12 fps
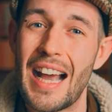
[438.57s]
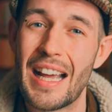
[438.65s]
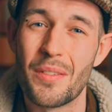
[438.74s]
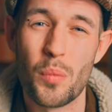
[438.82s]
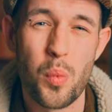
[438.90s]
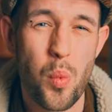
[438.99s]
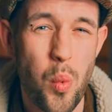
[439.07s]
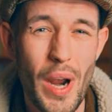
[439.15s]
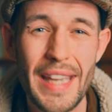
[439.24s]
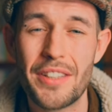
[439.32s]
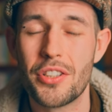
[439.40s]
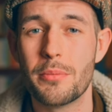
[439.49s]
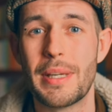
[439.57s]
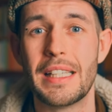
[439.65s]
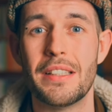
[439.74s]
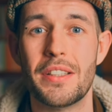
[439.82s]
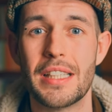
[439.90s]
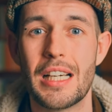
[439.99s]
and way too
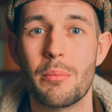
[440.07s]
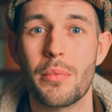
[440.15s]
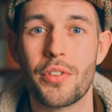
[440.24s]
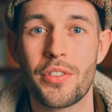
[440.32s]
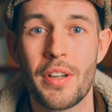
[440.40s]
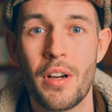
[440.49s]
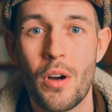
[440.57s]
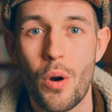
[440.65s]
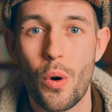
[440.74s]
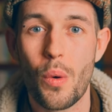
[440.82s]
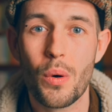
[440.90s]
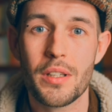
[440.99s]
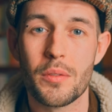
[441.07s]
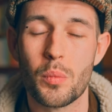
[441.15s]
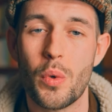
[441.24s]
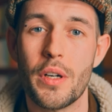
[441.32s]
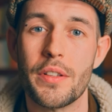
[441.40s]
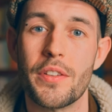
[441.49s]
many DMs all at
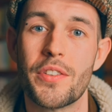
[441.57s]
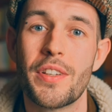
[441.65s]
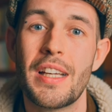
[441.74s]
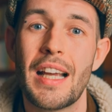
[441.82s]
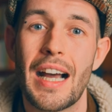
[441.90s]
once,